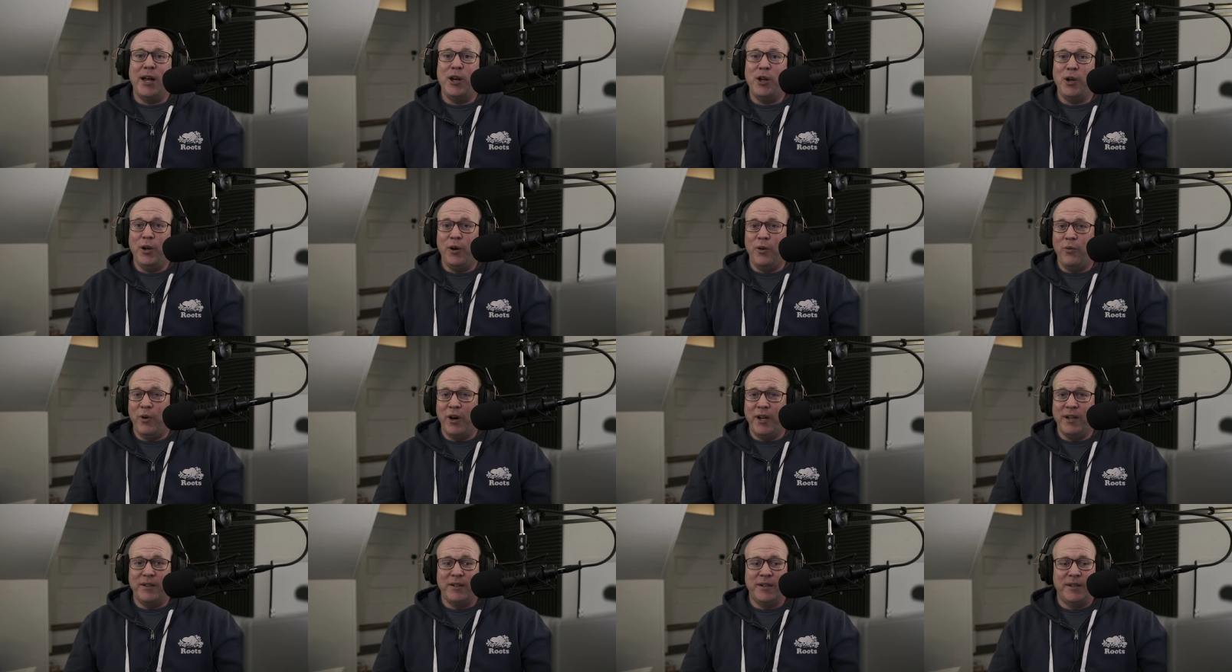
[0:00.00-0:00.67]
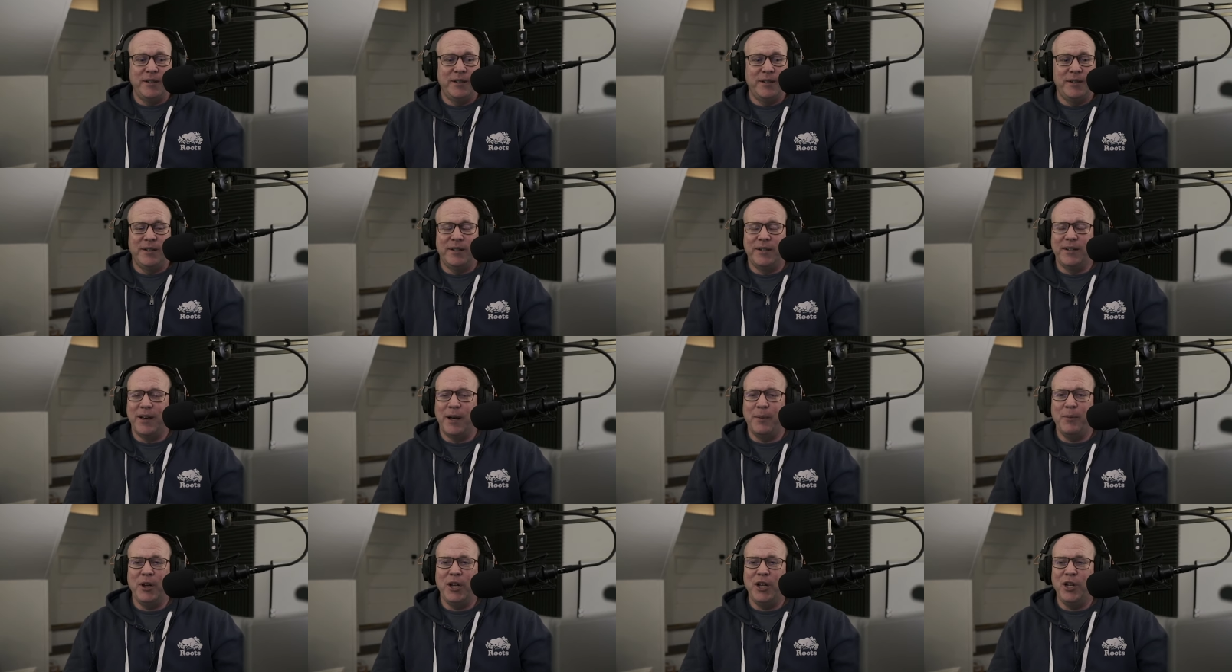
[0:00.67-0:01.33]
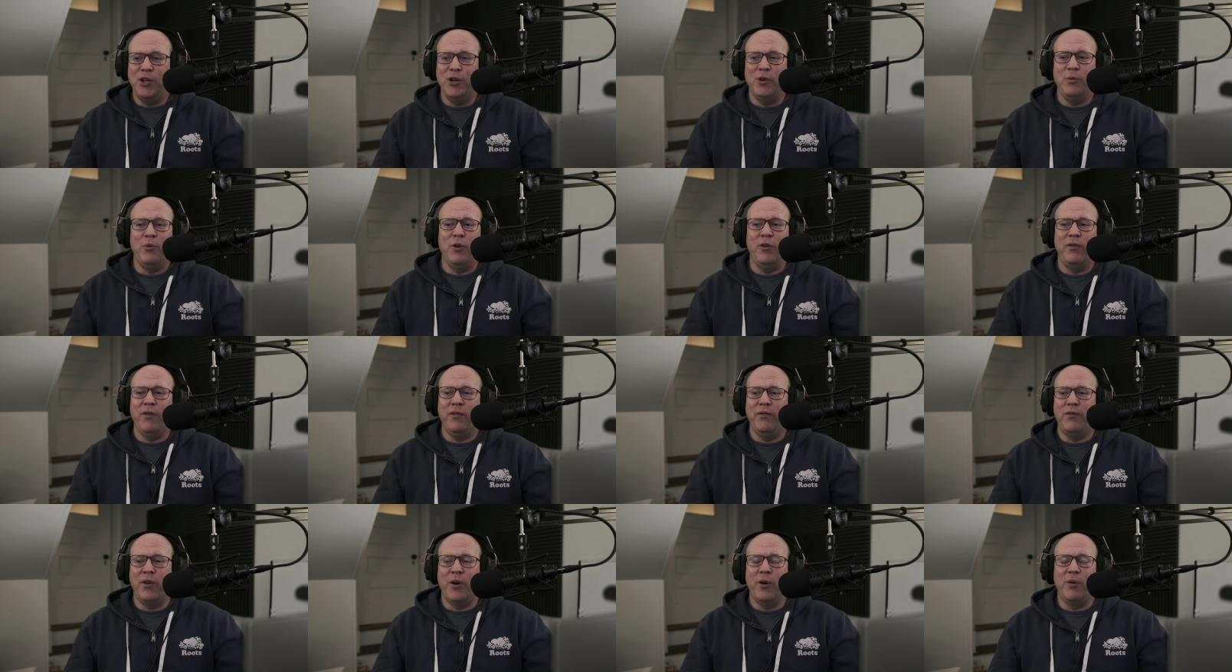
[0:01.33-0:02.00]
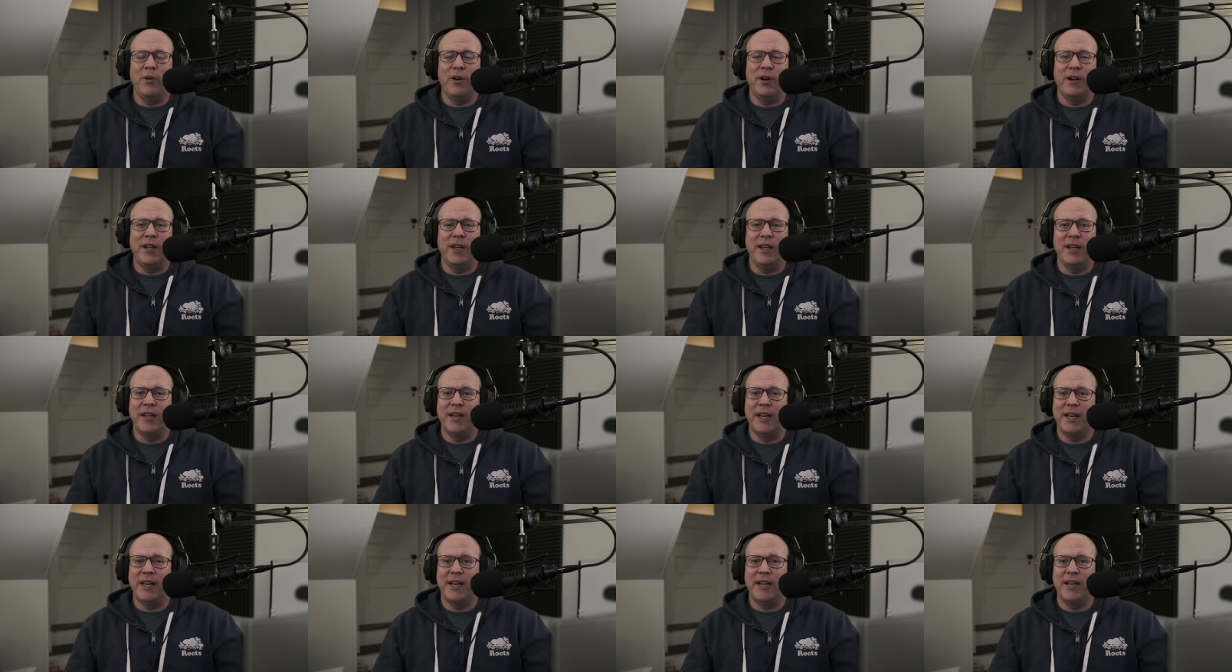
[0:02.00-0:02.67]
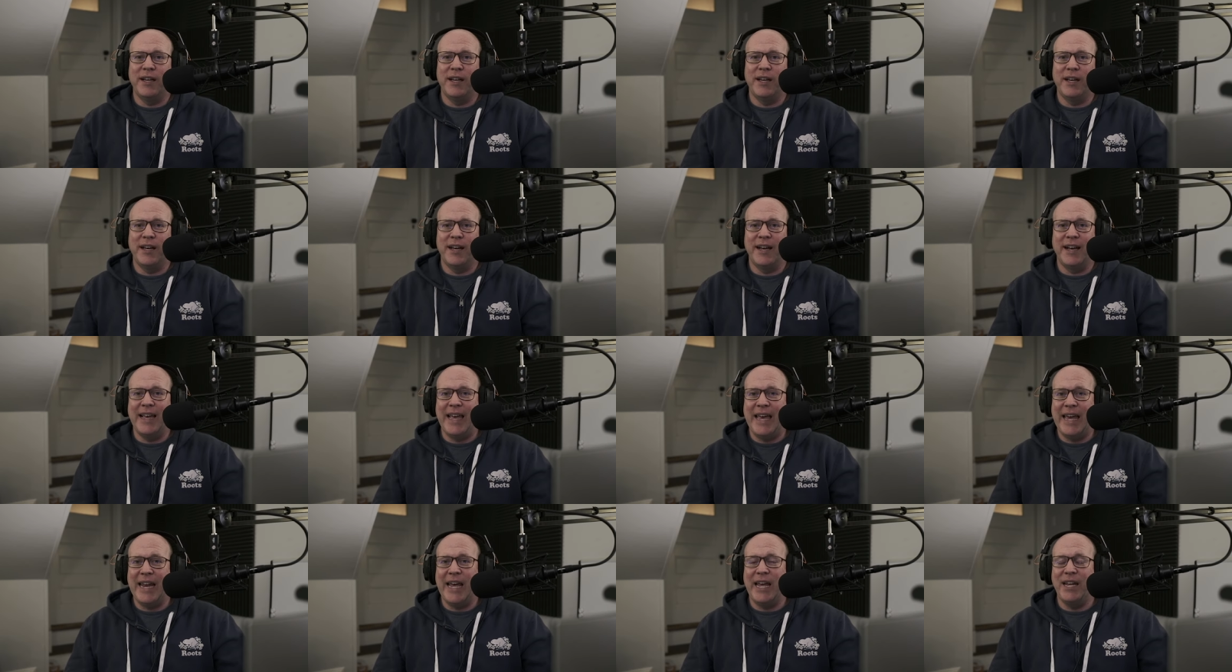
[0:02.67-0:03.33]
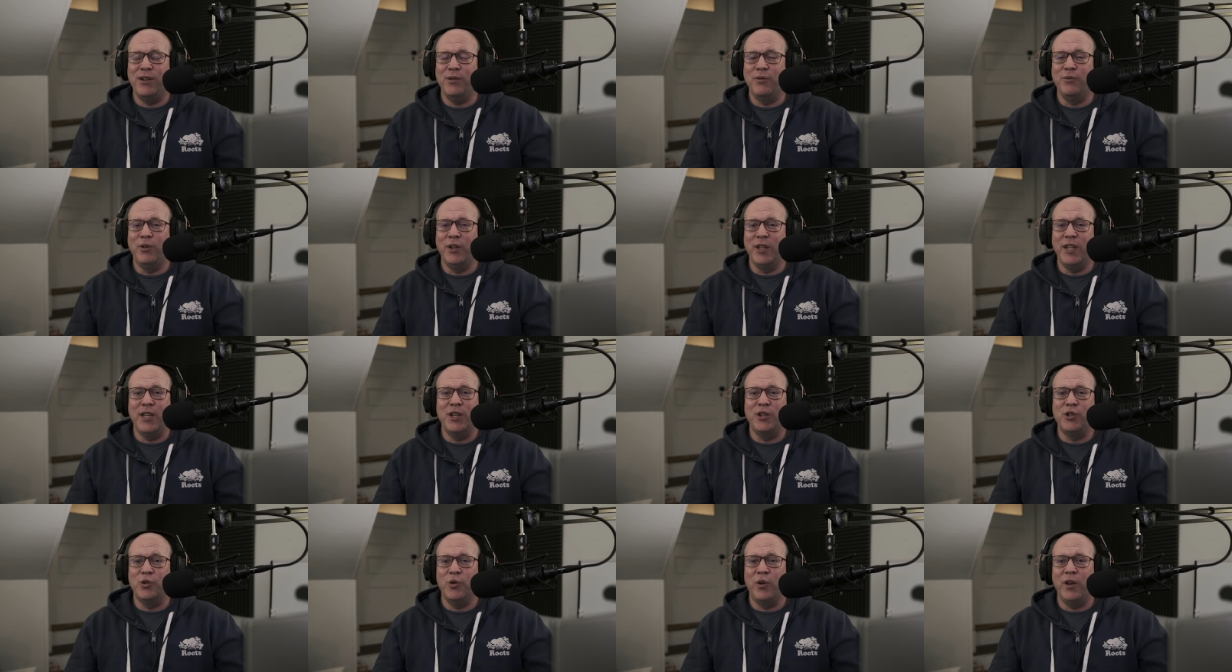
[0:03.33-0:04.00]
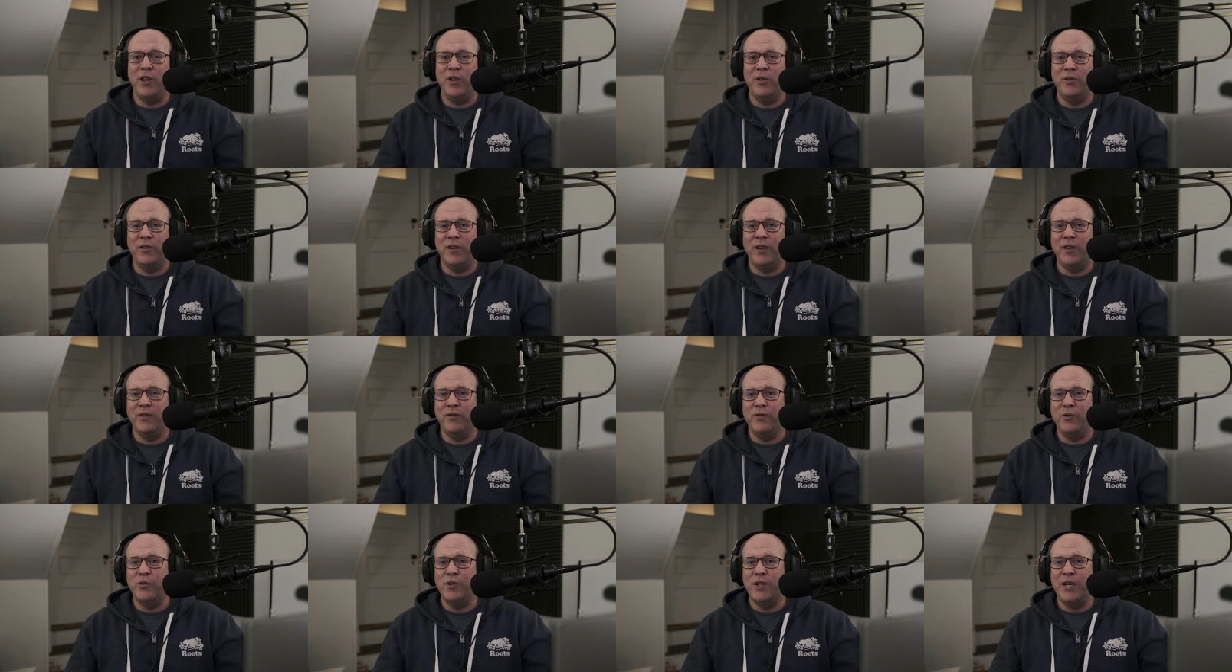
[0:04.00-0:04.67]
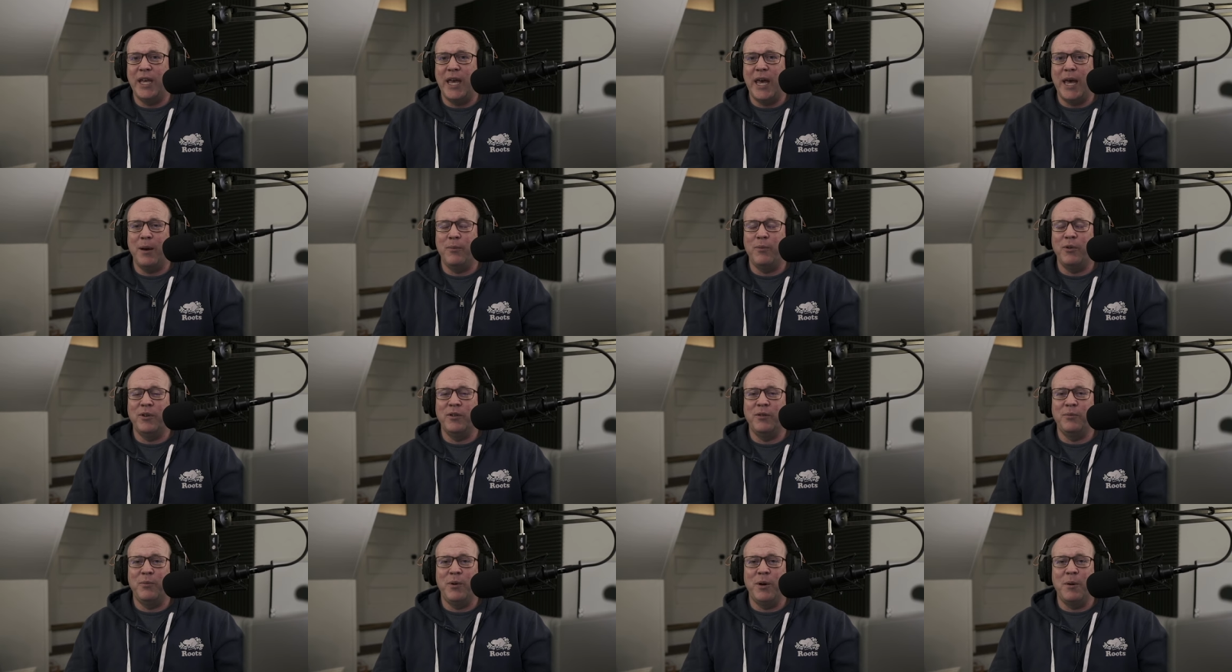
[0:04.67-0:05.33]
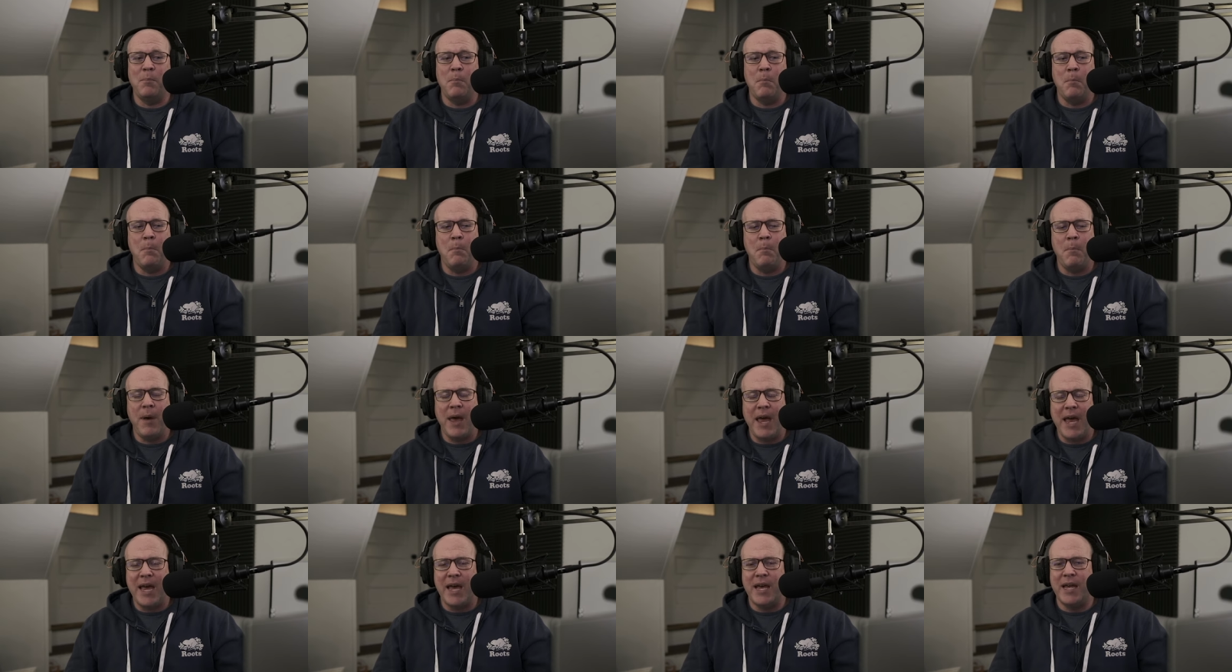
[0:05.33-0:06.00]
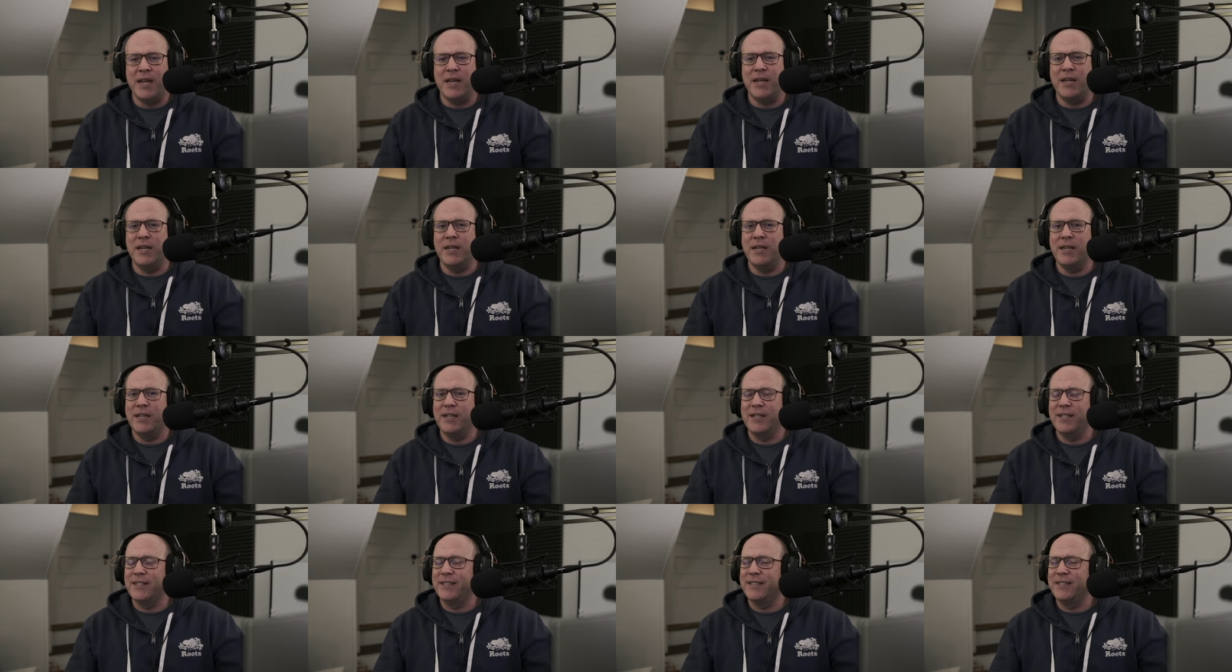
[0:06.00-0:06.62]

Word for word: I don't know what I'm going to do moving forward. Uh, again, I do really enjoy using the Fuji cameras, but man,